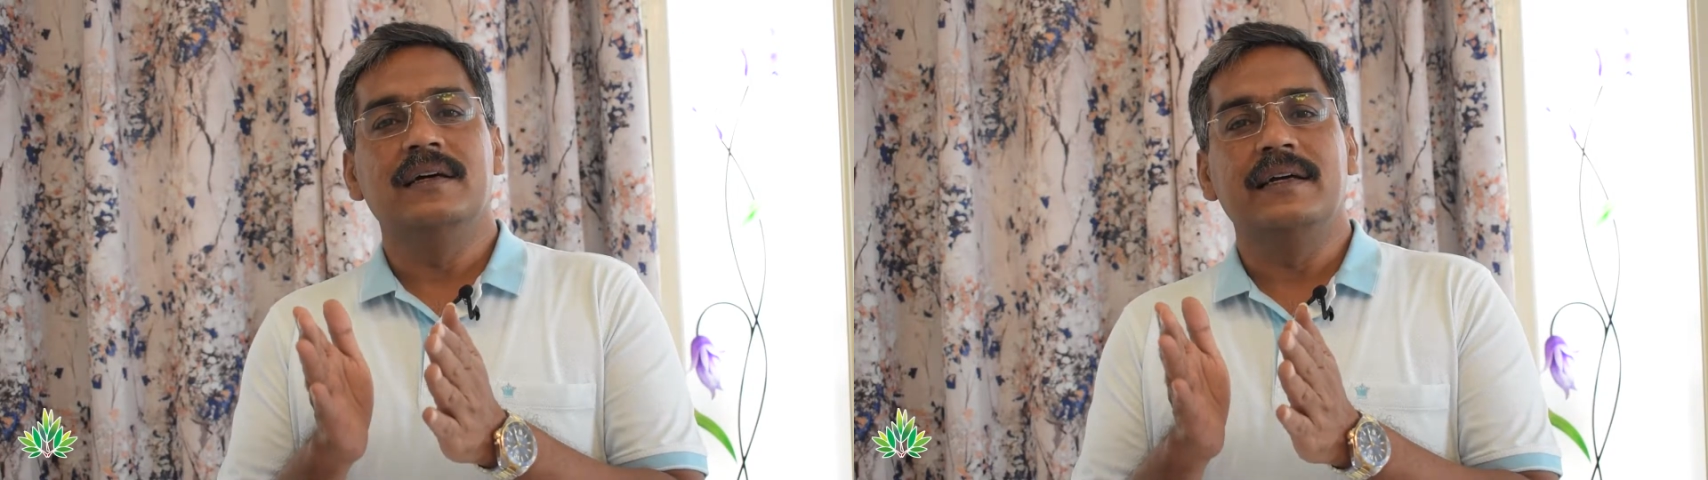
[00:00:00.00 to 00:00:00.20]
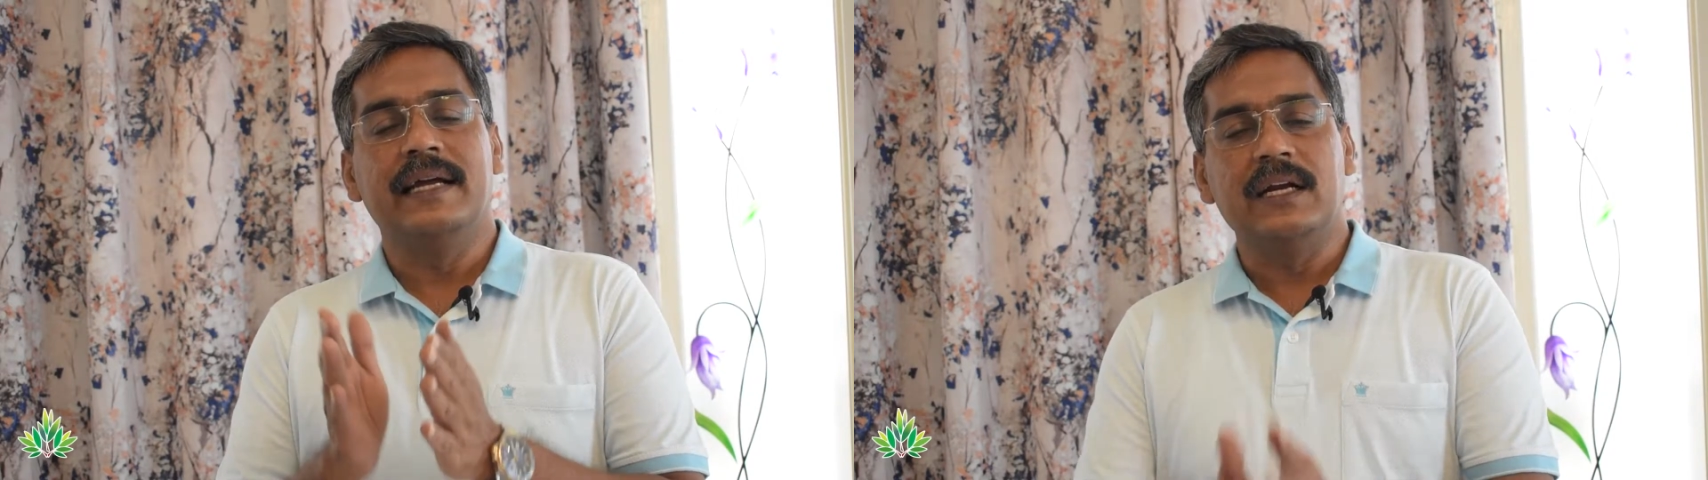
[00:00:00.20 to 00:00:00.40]

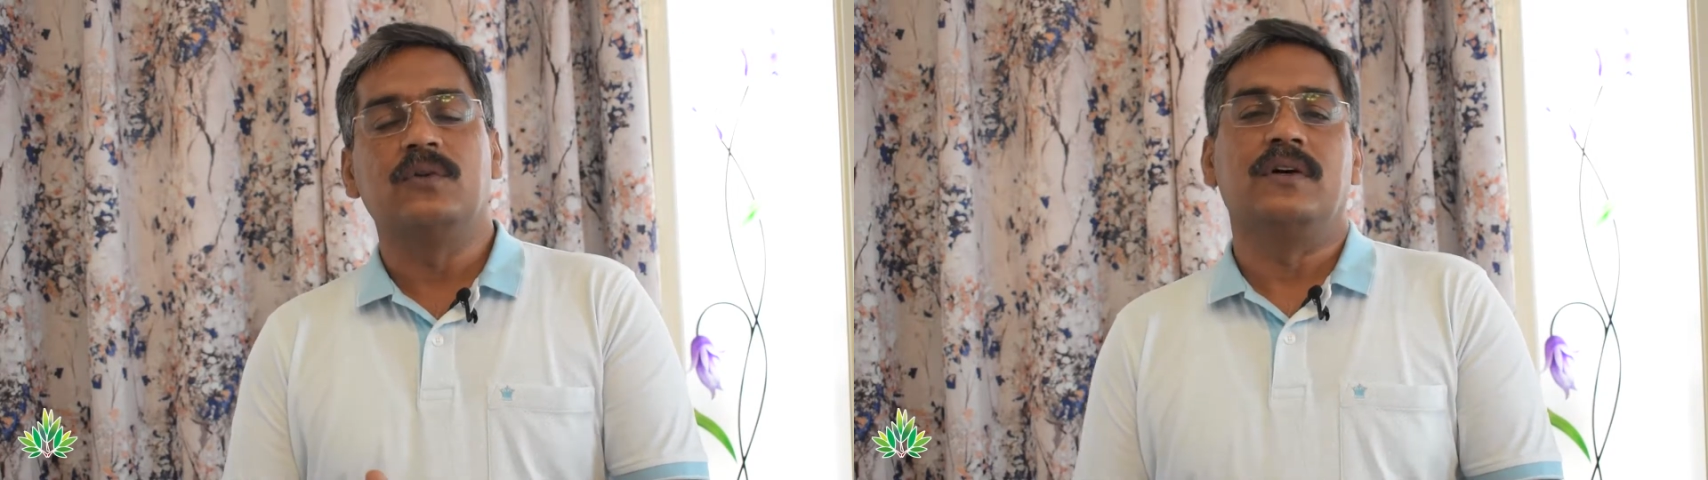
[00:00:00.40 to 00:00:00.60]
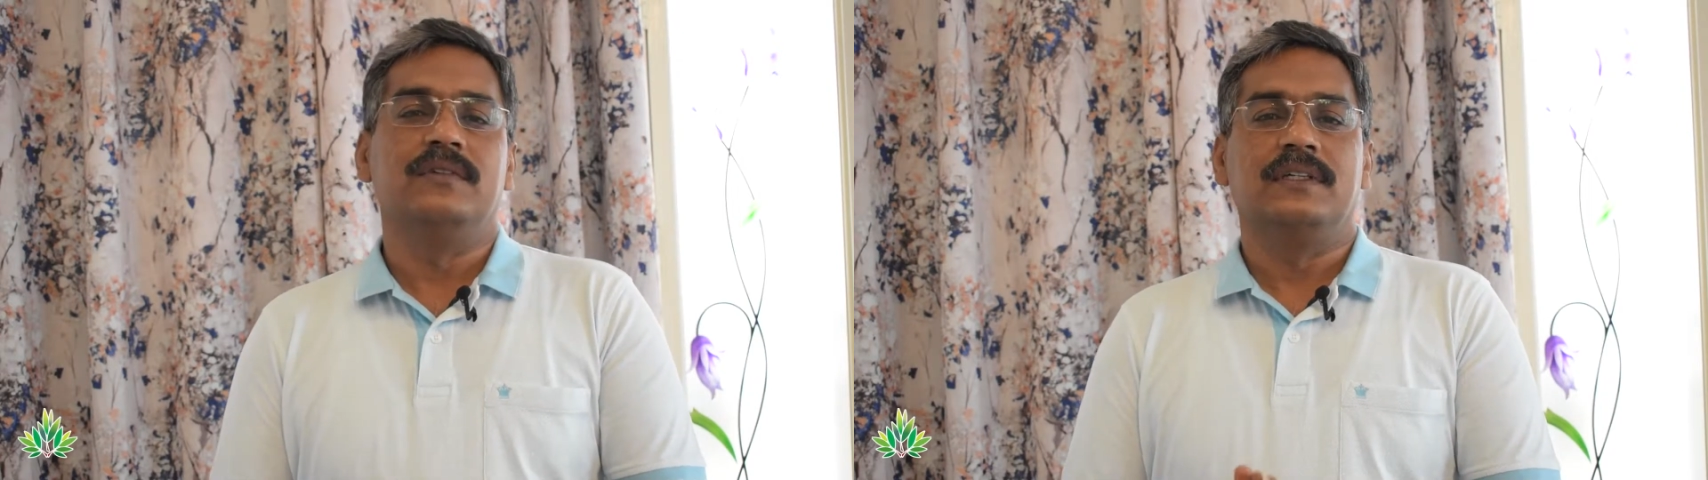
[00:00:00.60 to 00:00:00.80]
get
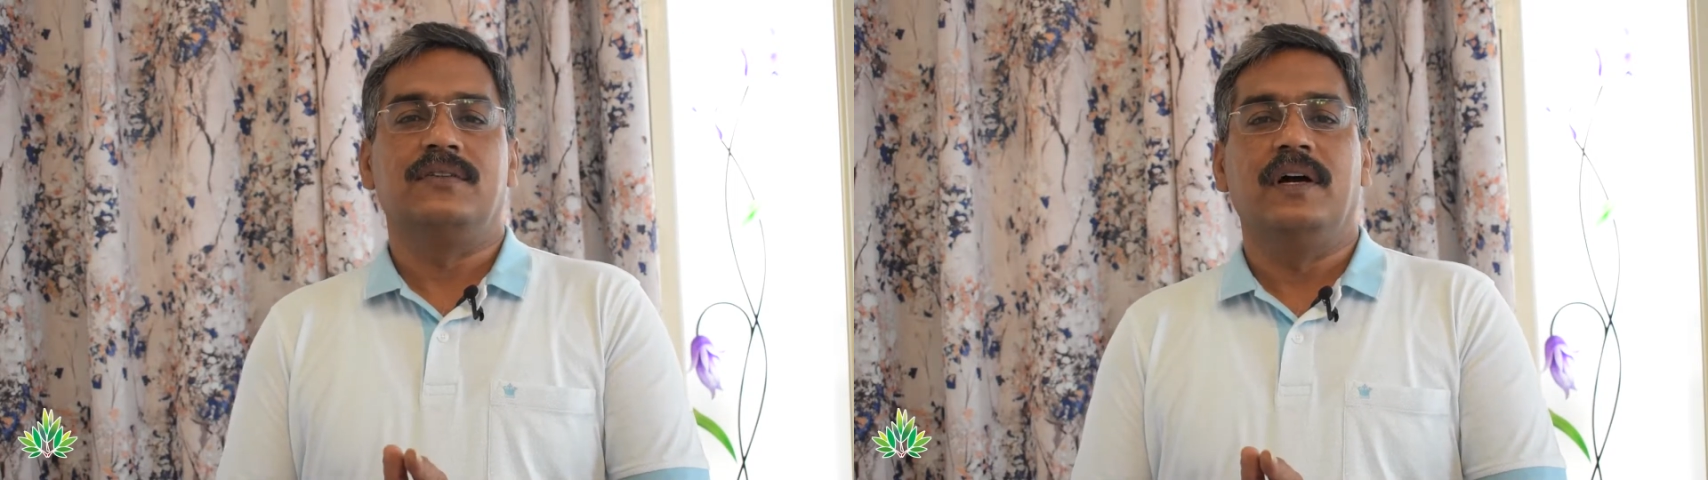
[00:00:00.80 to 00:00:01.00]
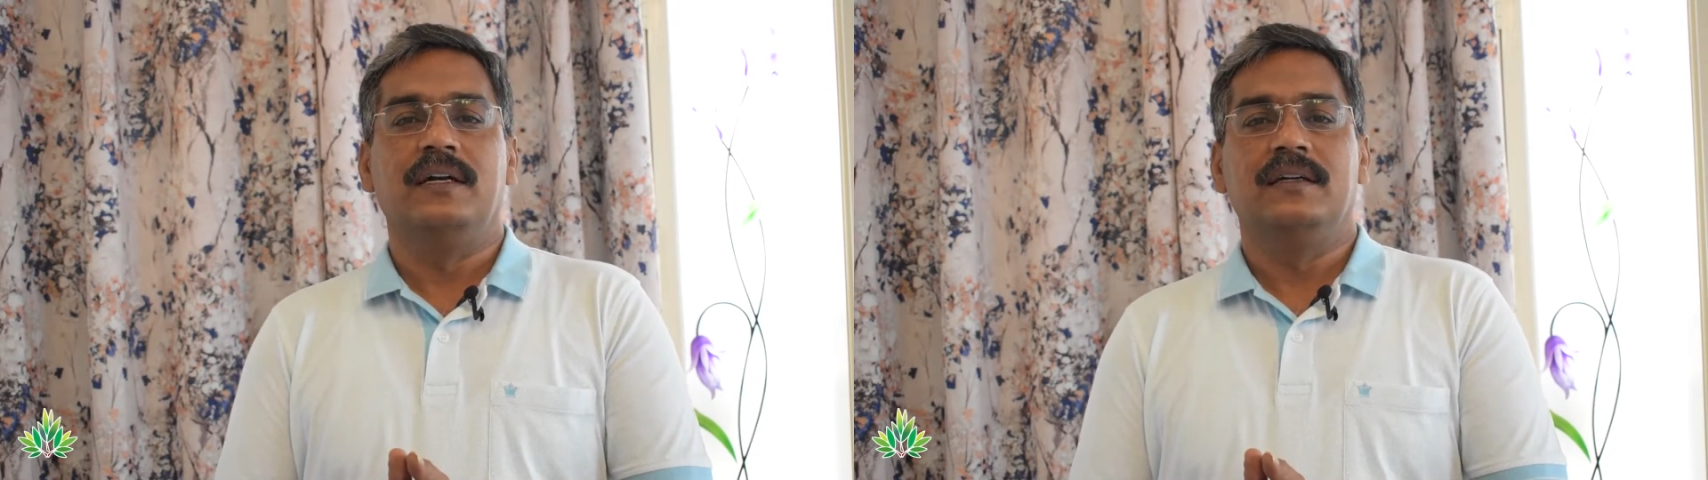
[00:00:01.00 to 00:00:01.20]
out of that
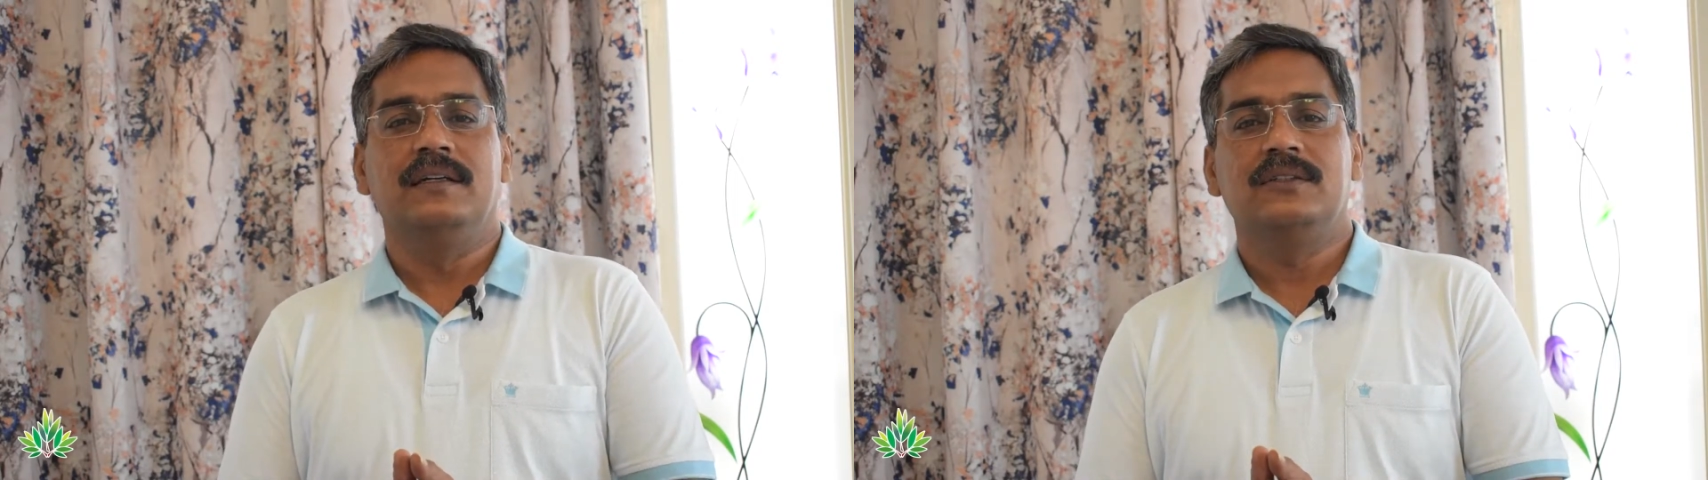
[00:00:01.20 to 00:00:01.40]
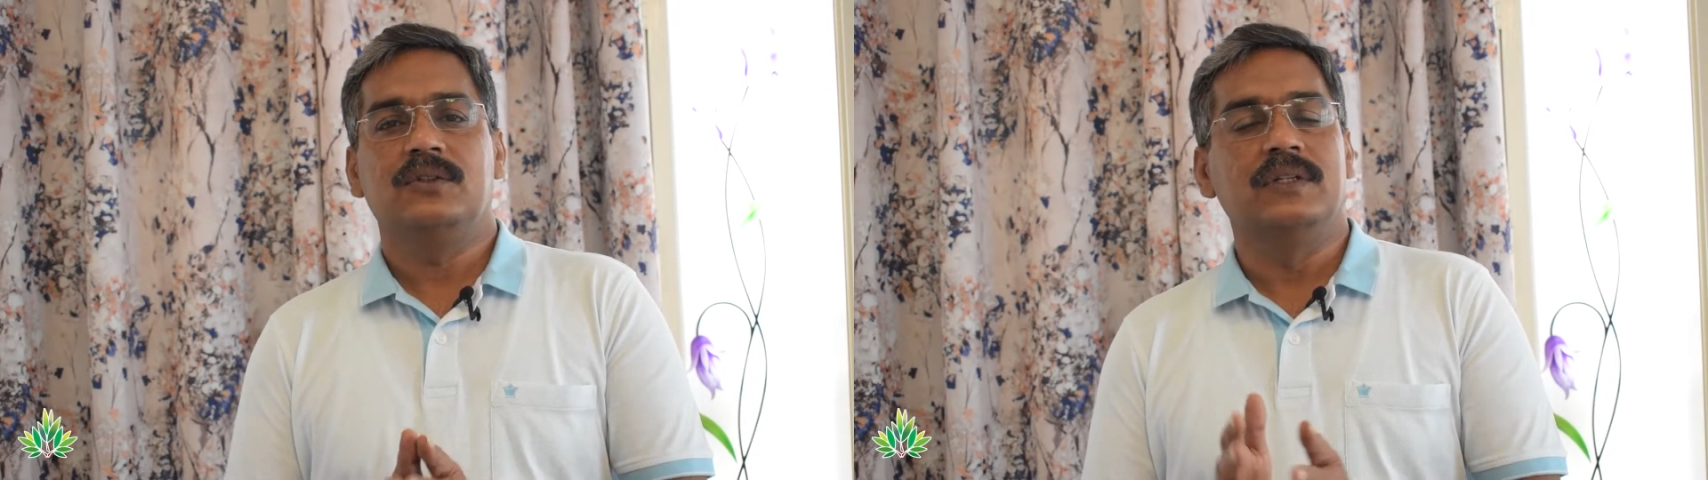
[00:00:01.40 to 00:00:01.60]
fund
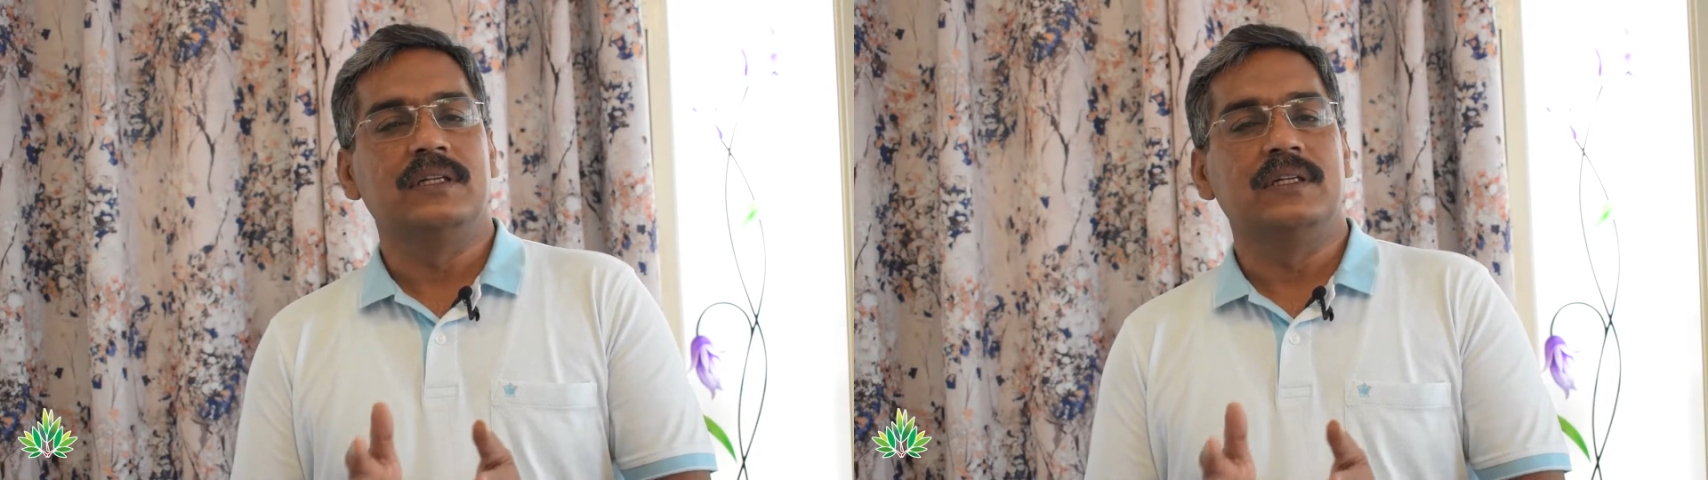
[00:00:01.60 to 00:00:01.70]
so